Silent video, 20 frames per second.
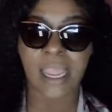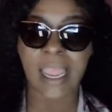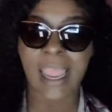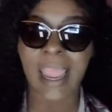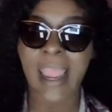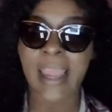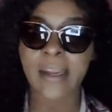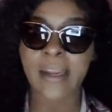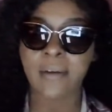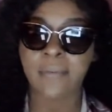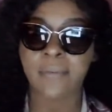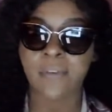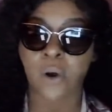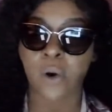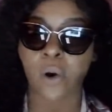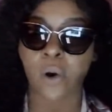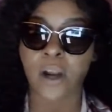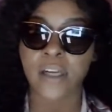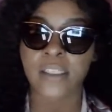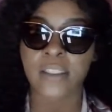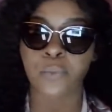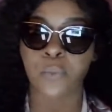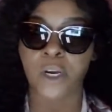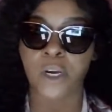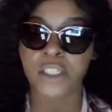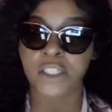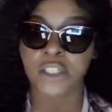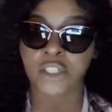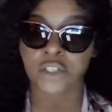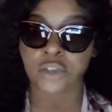And of course,
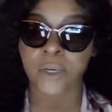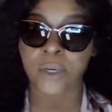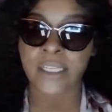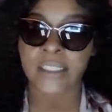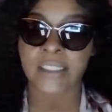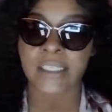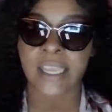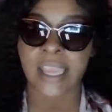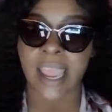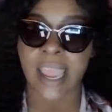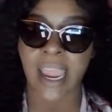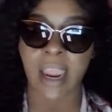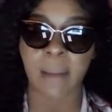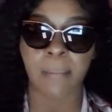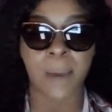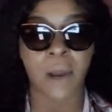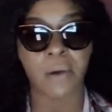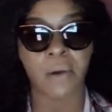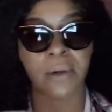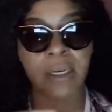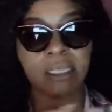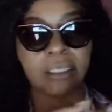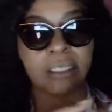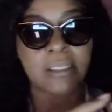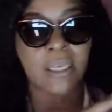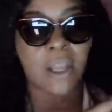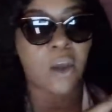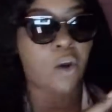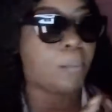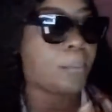once Tracy came on, this
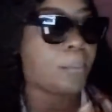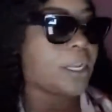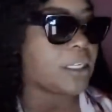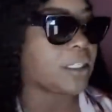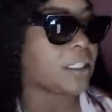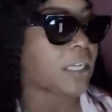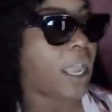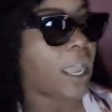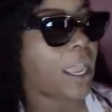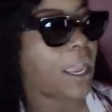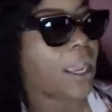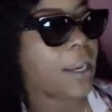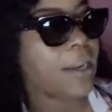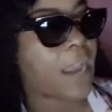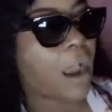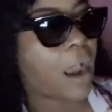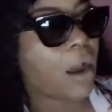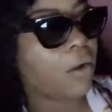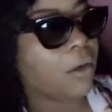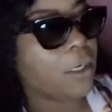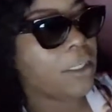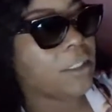slow bitch not only